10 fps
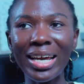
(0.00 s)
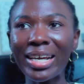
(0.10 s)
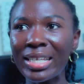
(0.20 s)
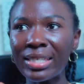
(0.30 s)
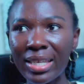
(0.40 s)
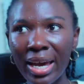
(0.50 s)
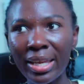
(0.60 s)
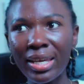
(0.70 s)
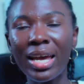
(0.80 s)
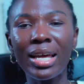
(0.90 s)
Like I
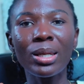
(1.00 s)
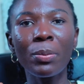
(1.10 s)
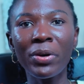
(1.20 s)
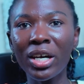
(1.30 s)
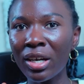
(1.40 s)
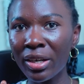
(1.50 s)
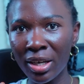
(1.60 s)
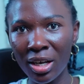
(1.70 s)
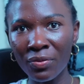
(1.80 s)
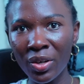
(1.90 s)
said, the panel
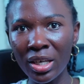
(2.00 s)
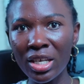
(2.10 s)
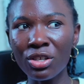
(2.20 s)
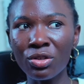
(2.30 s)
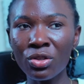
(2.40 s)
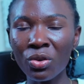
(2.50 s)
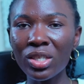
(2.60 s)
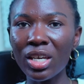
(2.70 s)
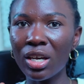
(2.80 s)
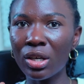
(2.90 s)
hearing is
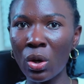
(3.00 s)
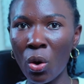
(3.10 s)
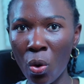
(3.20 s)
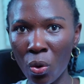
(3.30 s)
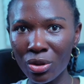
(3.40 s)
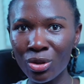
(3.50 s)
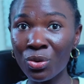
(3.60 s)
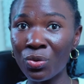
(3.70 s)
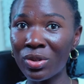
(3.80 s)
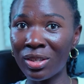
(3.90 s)
not a call to
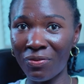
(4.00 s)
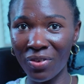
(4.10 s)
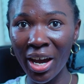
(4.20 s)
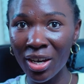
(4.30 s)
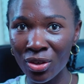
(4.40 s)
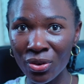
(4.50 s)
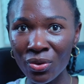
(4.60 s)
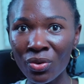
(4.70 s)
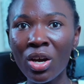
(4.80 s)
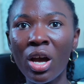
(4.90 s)
crucify
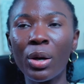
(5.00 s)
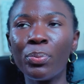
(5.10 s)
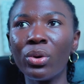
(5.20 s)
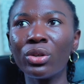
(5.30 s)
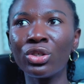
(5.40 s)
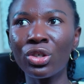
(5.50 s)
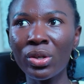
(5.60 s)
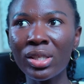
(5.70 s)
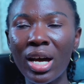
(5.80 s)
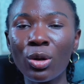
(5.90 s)
you, but
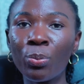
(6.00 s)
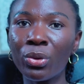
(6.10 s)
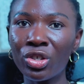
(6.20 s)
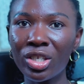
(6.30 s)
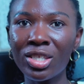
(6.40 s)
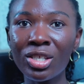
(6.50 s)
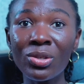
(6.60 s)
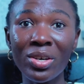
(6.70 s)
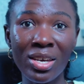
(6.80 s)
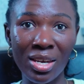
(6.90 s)
just an opportunity
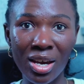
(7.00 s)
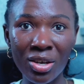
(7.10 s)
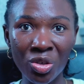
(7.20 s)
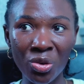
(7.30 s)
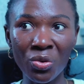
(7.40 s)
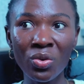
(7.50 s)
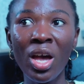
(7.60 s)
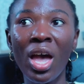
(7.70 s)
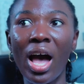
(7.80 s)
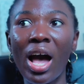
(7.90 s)
to hear
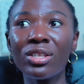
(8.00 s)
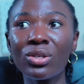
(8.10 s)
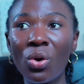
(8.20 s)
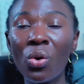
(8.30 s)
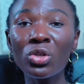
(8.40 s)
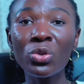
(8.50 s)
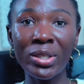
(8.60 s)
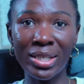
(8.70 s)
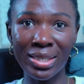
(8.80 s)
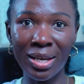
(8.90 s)
you and to
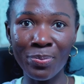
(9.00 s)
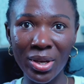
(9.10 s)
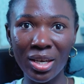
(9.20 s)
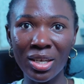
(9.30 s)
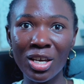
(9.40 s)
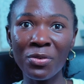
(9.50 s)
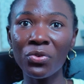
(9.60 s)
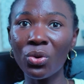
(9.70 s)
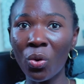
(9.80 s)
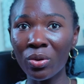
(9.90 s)
also determine
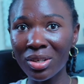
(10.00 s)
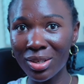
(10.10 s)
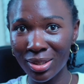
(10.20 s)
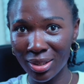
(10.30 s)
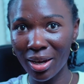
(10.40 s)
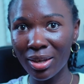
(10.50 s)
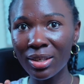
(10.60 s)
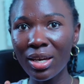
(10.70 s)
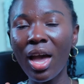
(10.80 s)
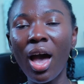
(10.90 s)
if you
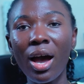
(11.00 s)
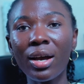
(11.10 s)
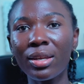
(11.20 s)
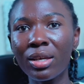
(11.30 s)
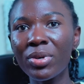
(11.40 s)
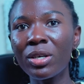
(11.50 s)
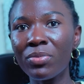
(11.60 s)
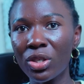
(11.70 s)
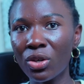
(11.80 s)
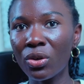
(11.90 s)
understand academic
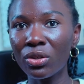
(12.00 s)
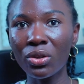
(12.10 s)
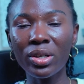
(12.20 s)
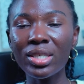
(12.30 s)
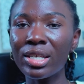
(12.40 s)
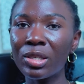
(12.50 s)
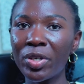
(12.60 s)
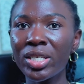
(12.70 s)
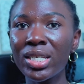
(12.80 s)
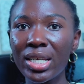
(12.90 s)
misconduct,
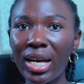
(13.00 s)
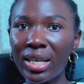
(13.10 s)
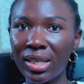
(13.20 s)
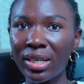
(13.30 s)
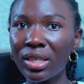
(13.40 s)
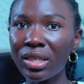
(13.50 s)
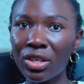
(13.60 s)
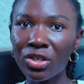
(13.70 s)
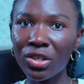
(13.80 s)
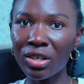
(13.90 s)
especially as an
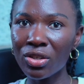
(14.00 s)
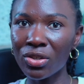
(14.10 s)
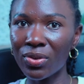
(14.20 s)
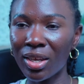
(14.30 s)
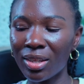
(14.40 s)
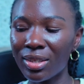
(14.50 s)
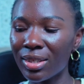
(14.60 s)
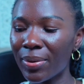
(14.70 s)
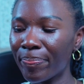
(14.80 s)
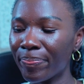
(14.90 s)
international student.